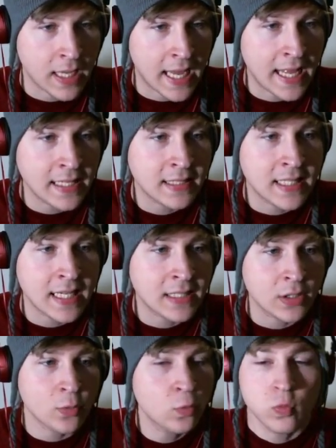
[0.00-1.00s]

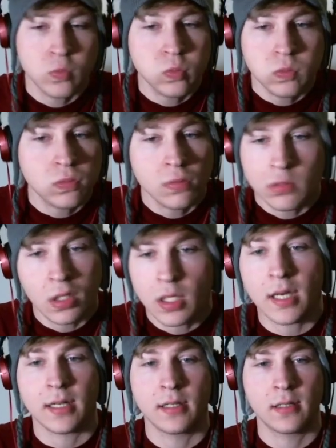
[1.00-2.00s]
Instinct...
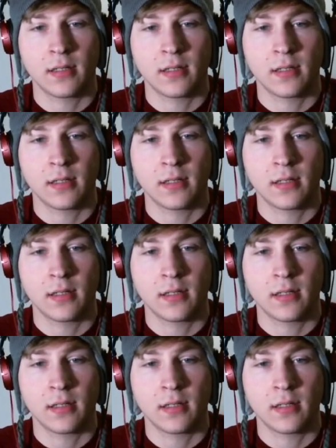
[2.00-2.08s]
What